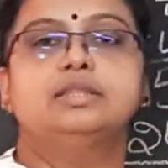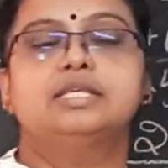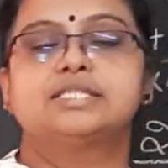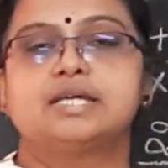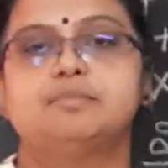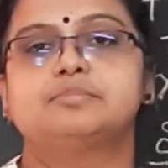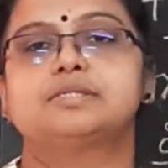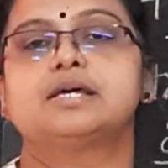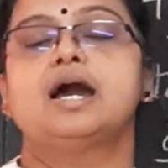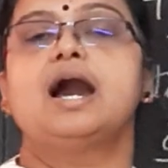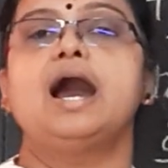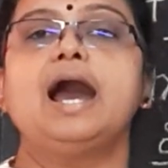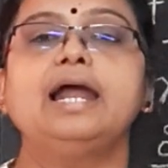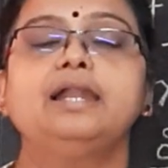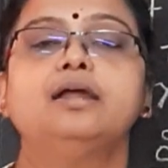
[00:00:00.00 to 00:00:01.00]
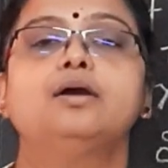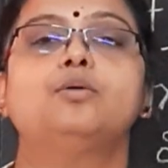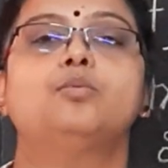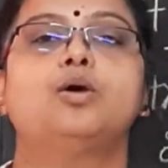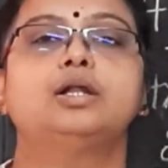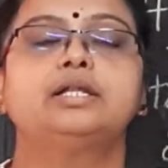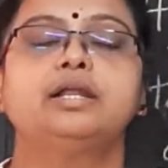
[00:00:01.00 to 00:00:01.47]
The sums, and
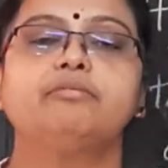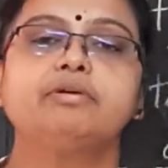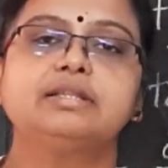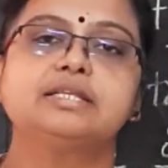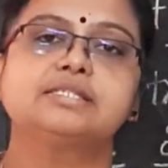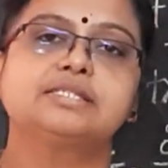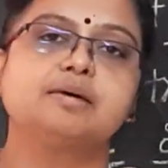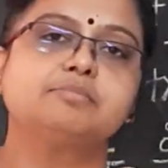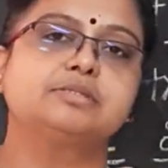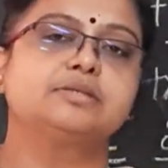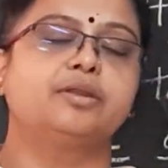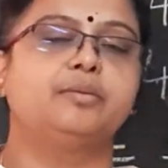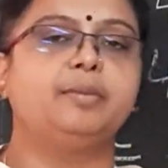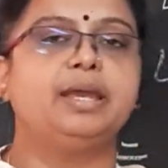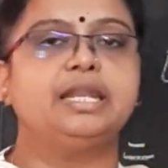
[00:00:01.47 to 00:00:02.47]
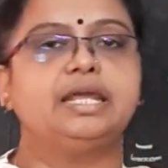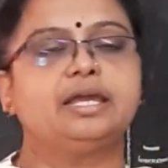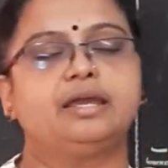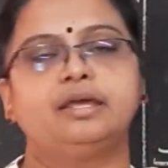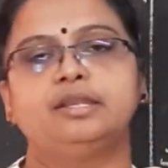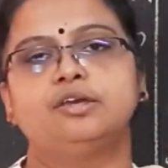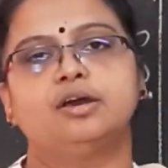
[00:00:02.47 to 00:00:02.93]
whatever the sums
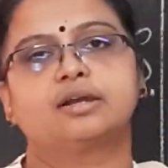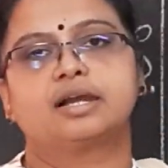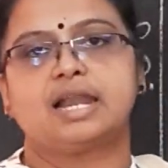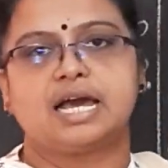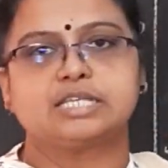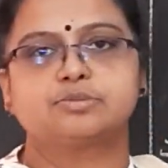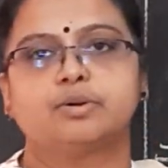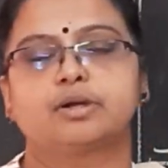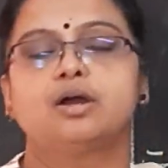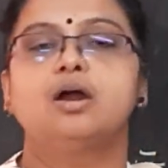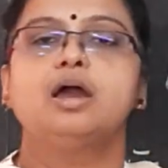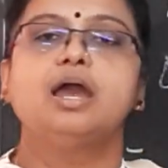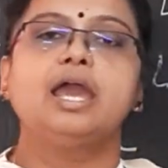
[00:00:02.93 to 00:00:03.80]
remaining in your classwork,